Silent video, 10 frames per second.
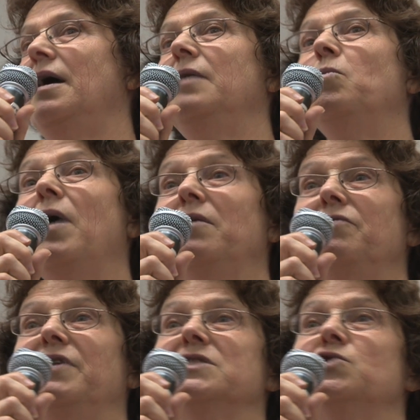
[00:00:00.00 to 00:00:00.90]
And one
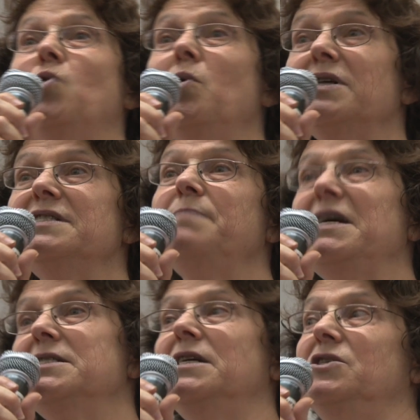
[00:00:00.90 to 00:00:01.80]
of the strongest
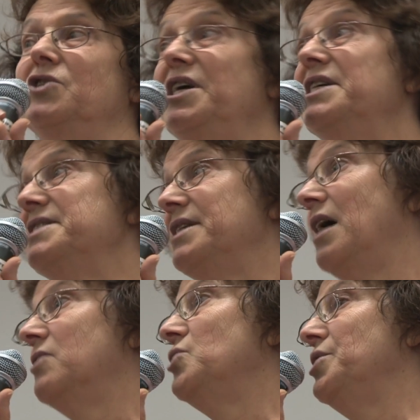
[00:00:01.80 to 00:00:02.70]
messages is
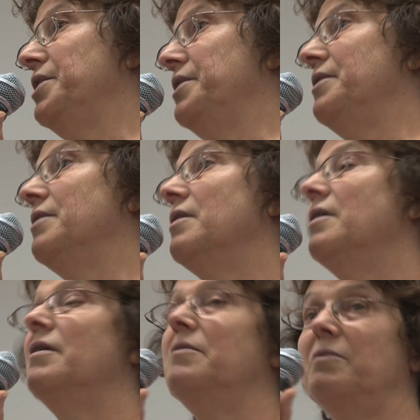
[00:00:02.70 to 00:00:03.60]
actually,
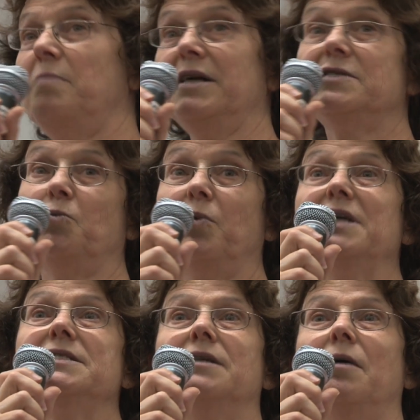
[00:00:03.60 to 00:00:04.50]
might
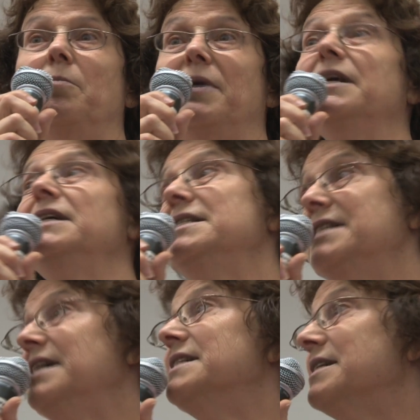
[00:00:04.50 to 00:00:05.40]
surprise some, but
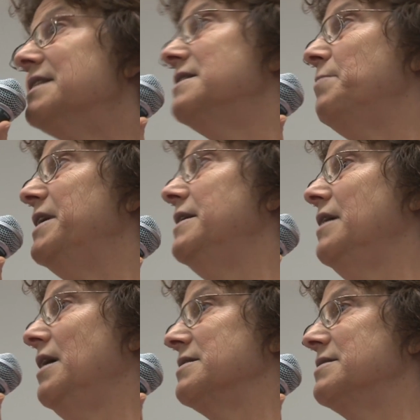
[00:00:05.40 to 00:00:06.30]
it is the
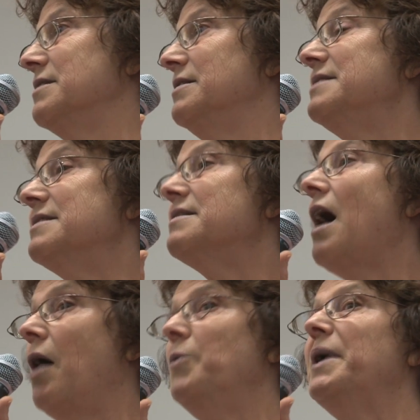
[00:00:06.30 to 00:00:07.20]
BDS. This is
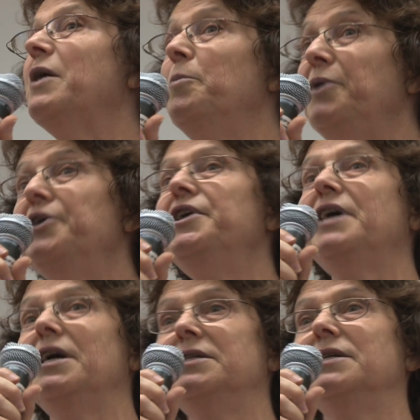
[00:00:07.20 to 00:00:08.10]
how we
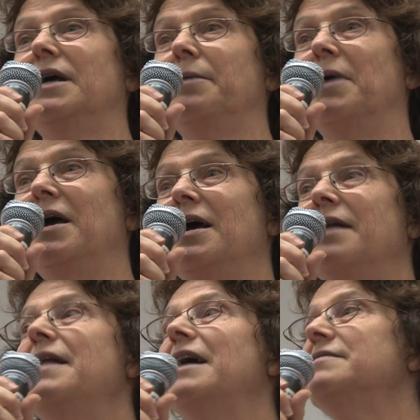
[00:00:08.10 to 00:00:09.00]
communicate to them
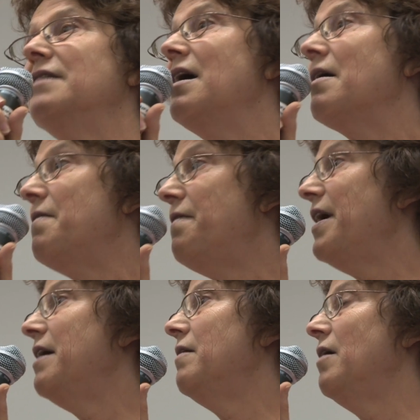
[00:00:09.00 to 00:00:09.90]
that
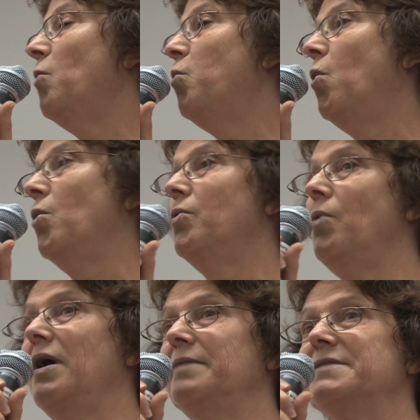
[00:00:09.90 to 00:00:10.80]
their war
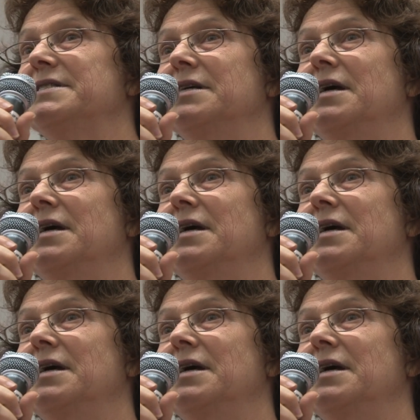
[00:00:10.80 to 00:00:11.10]
crimes,